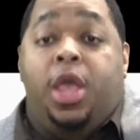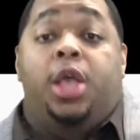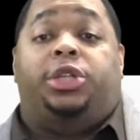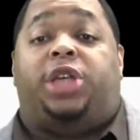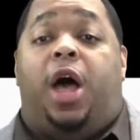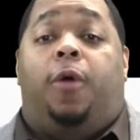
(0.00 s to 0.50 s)

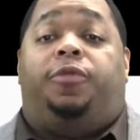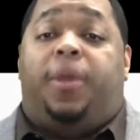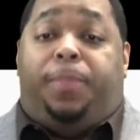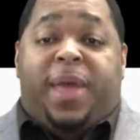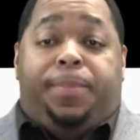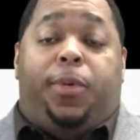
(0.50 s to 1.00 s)
So the
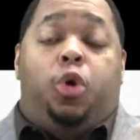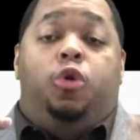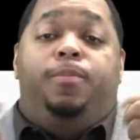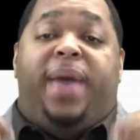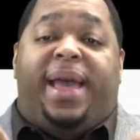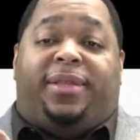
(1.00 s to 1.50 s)
people who
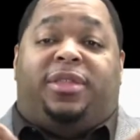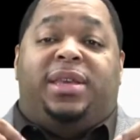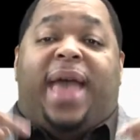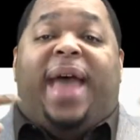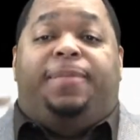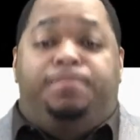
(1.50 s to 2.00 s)
make
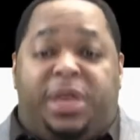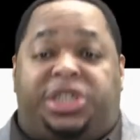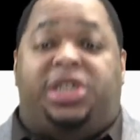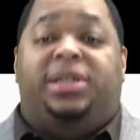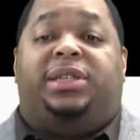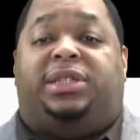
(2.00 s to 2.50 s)
the
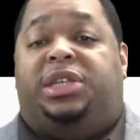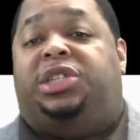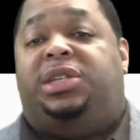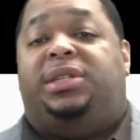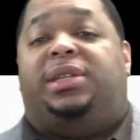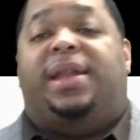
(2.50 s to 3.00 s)
admission
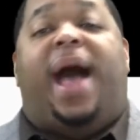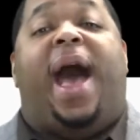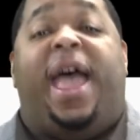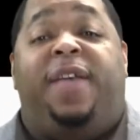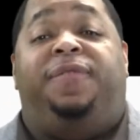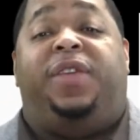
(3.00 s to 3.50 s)
decisions in
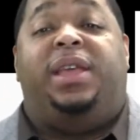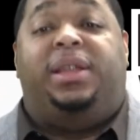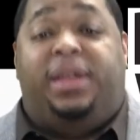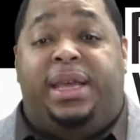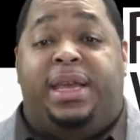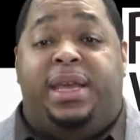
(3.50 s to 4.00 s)
Ivy
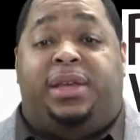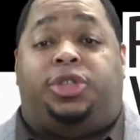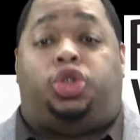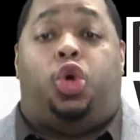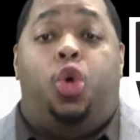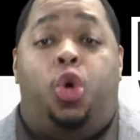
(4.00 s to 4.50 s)
League
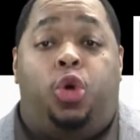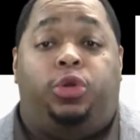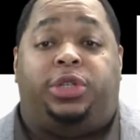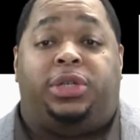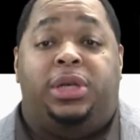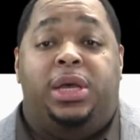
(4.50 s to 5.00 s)

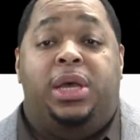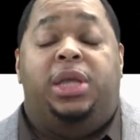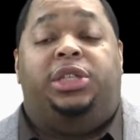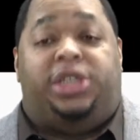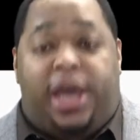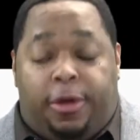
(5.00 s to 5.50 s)
schools
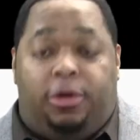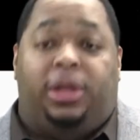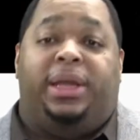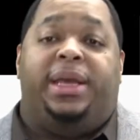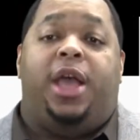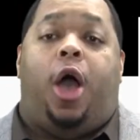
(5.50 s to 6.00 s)

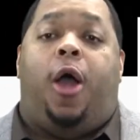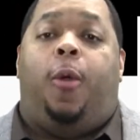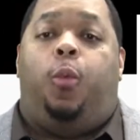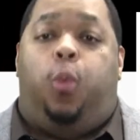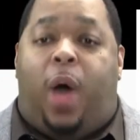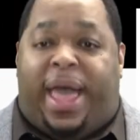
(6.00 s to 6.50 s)
generally are
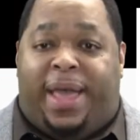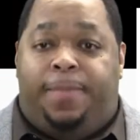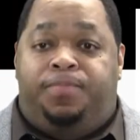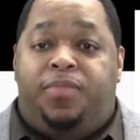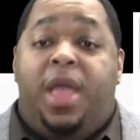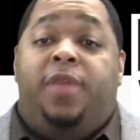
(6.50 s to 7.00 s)
white.
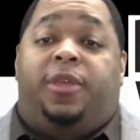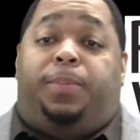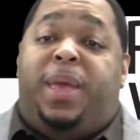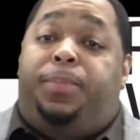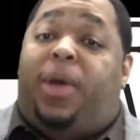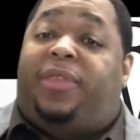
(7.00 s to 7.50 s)
The
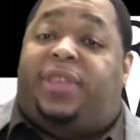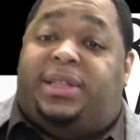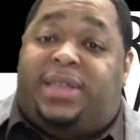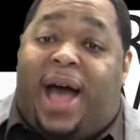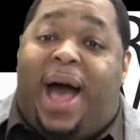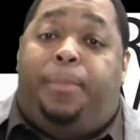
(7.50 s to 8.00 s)
people at the
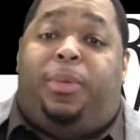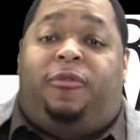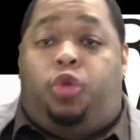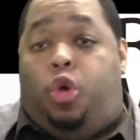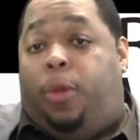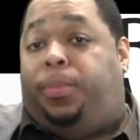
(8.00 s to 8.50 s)
top
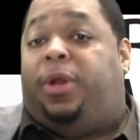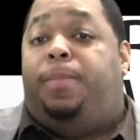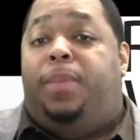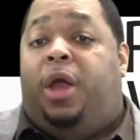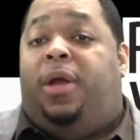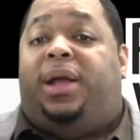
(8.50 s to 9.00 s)
of corporate
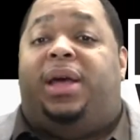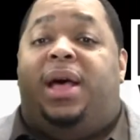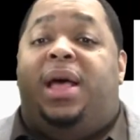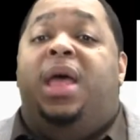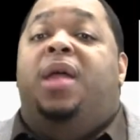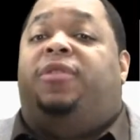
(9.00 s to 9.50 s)

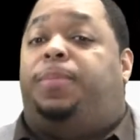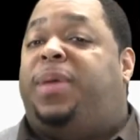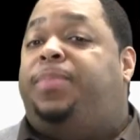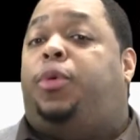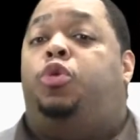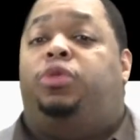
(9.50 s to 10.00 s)
America, the
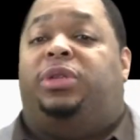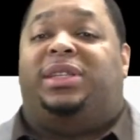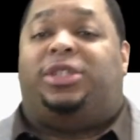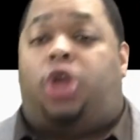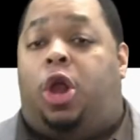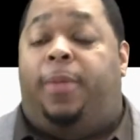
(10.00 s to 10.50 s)
people who
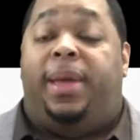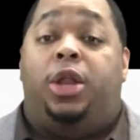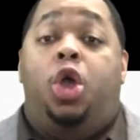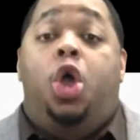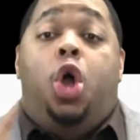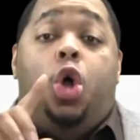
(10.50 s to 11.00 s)
determine
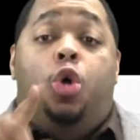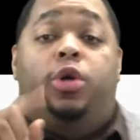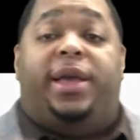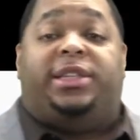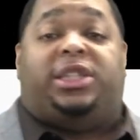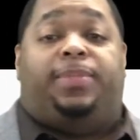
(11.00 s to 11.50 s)
who
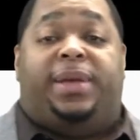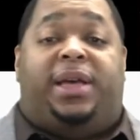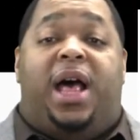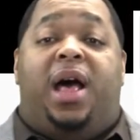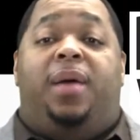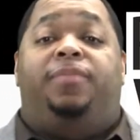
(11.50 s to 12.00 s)
gets to
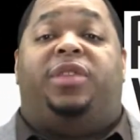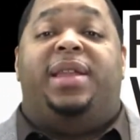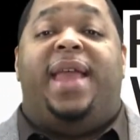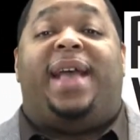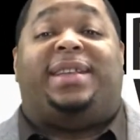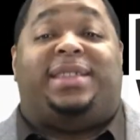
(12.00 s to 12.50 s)
become the
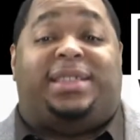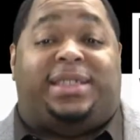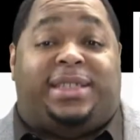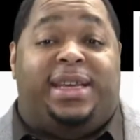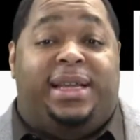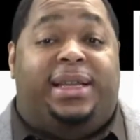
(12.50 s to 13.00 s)
next
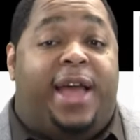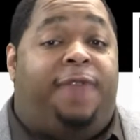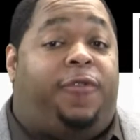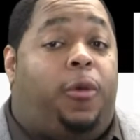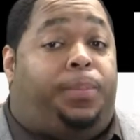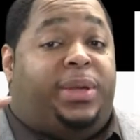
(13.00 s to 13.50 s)
C
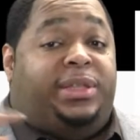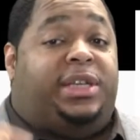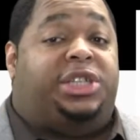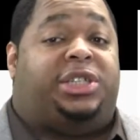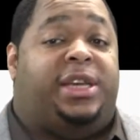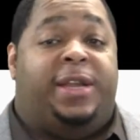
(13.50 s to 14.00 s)
level
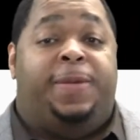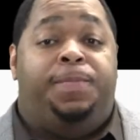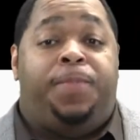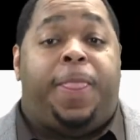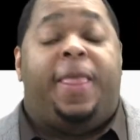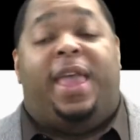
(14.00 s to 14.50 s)
position
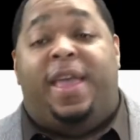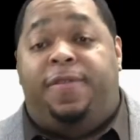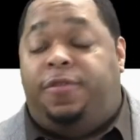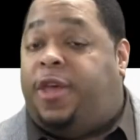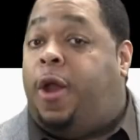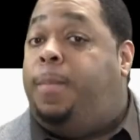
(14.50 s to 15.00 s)

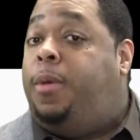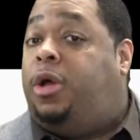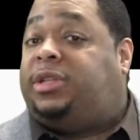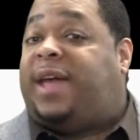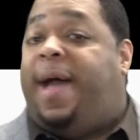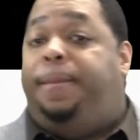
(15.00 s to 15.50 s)
in their
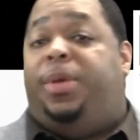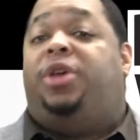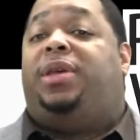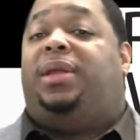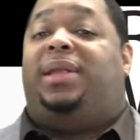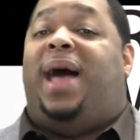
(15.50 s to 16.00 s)
multi
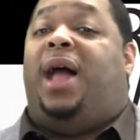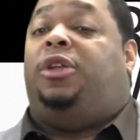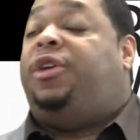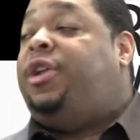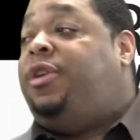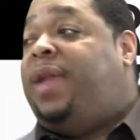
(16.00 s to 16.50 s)
billion
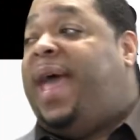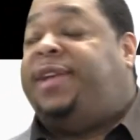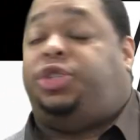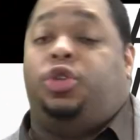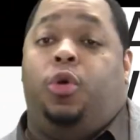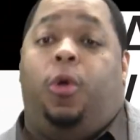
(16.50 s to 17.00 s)
dollar
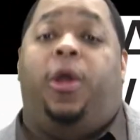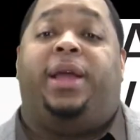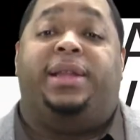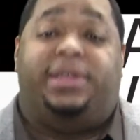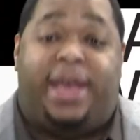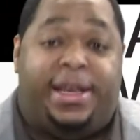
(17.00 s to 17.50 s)
international
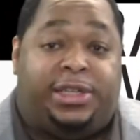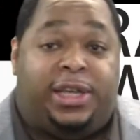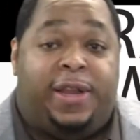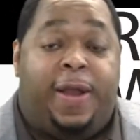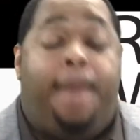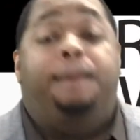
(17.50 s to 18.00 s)

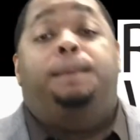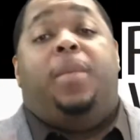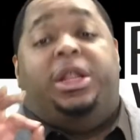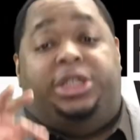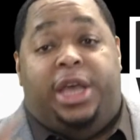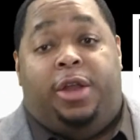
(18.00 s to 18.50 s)
organization,
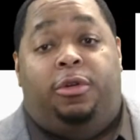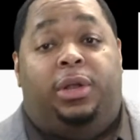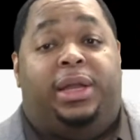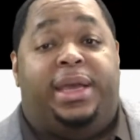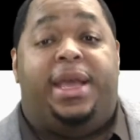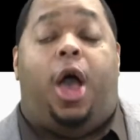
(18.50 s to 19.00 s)

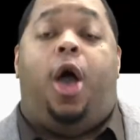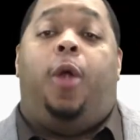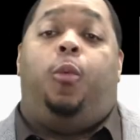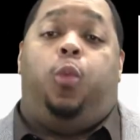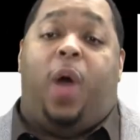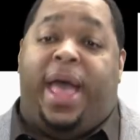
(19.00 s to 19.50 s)
generally are
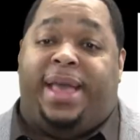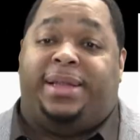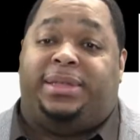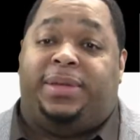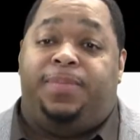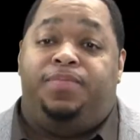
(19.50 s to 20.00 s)

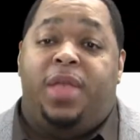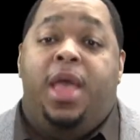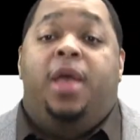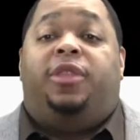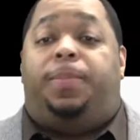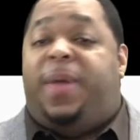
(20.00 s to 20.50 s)
white.
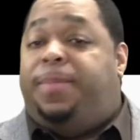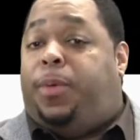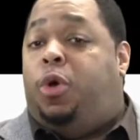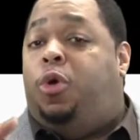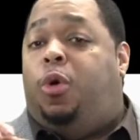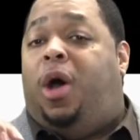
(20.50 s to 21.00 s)
The
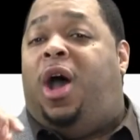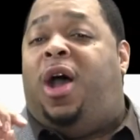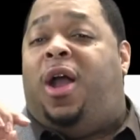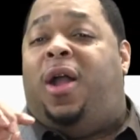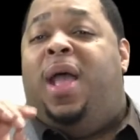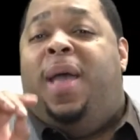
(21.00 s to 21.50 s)
people who
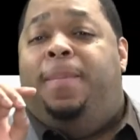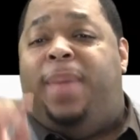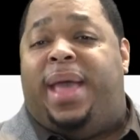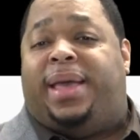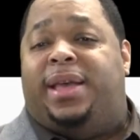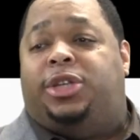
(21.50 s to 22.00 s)
are
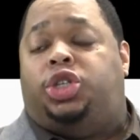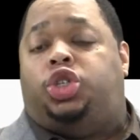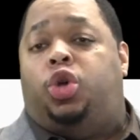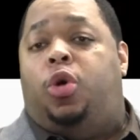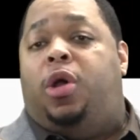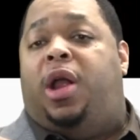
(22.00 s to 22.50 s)
making
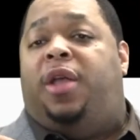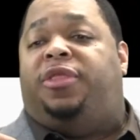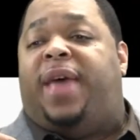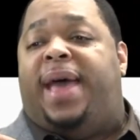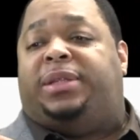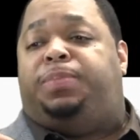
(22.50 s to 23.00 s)
sure
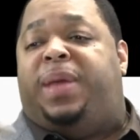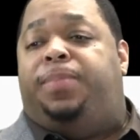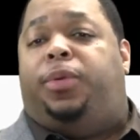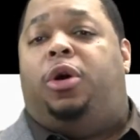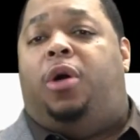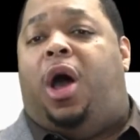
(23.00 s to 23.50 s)
that
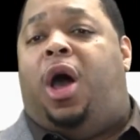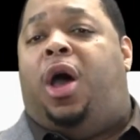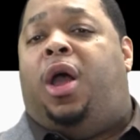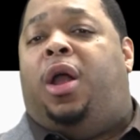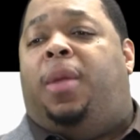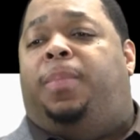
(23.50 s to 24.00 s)
people
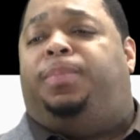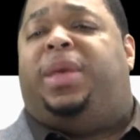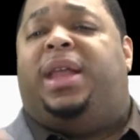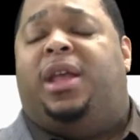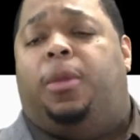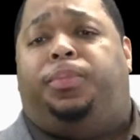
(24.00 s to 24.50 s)
are
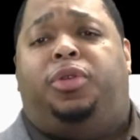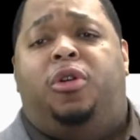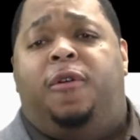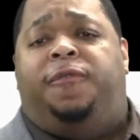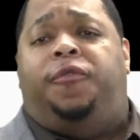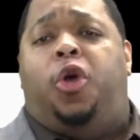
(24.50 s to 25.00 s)
getting
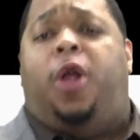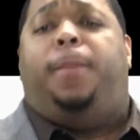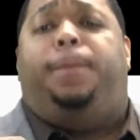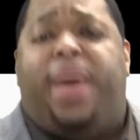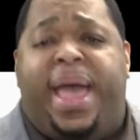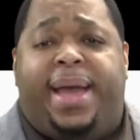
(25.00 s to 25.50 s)
approved for
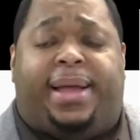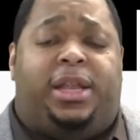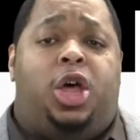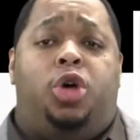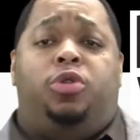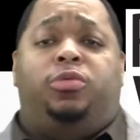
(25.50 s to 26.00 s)
bank
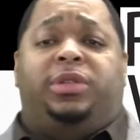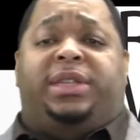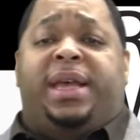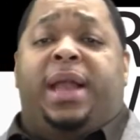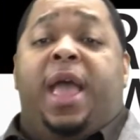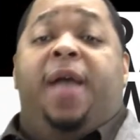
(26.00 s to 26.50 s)
loans
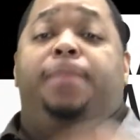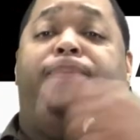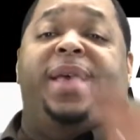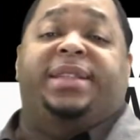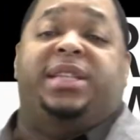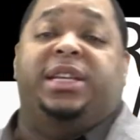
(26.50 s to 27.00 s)
and
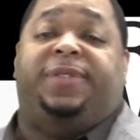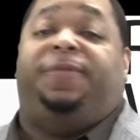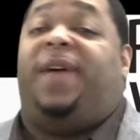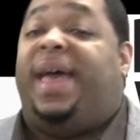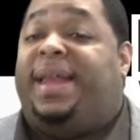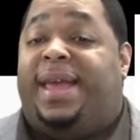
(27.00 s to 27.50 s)
business
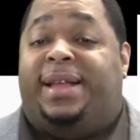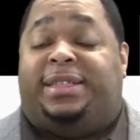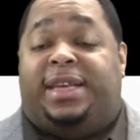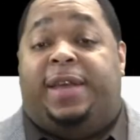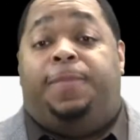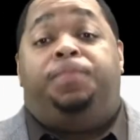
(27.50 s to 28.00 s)

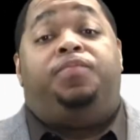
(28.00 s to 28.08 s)
financing.